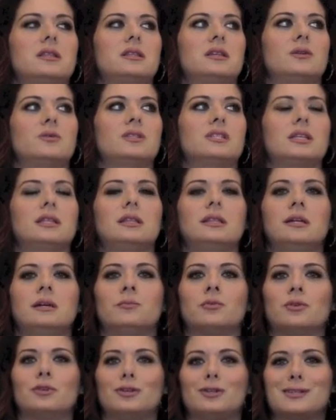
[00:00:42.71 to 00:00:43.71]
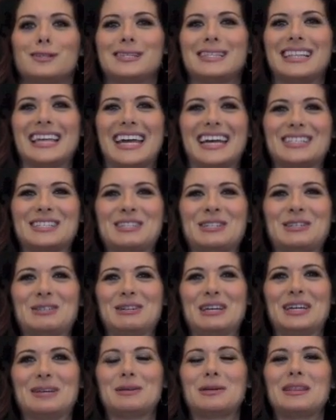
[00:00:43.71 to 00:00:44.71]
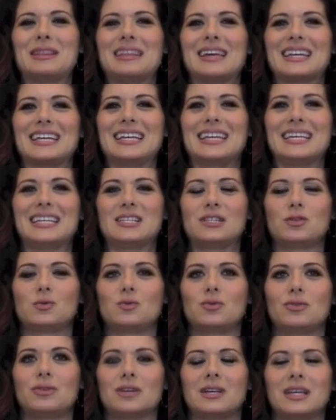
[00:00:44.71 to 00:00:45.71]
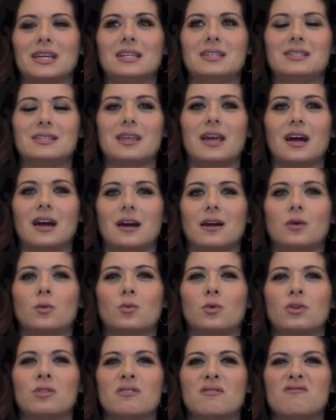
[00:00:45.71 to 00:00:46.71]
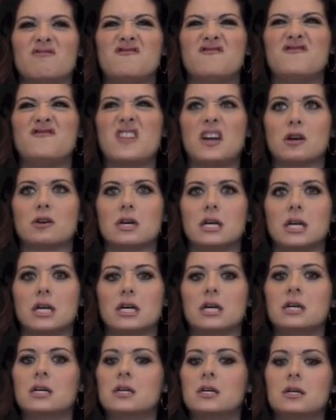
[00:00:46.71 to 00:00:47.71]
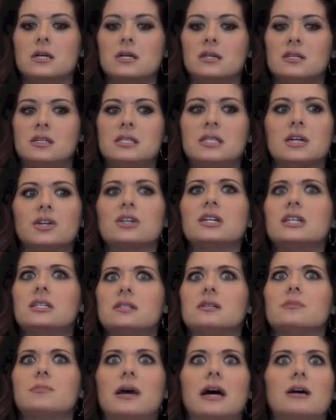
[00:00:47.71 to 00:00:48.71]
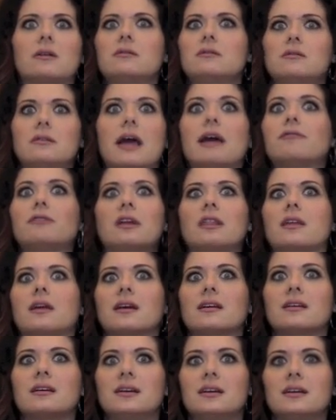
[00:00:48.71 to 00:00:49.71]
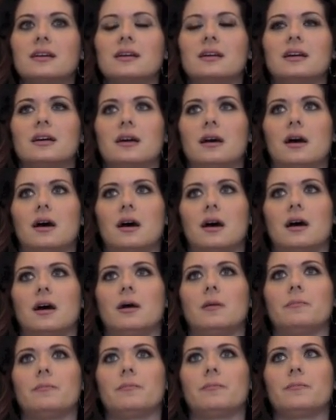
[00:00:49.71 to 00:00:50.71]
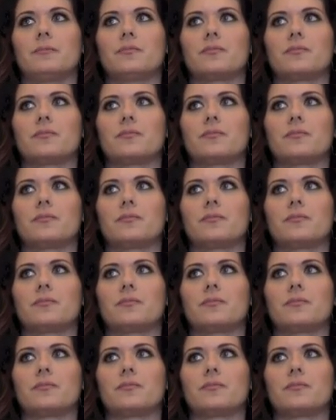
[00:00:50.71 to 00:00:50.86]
there was a liberal slant to it, that the kids there were very serious about everything. At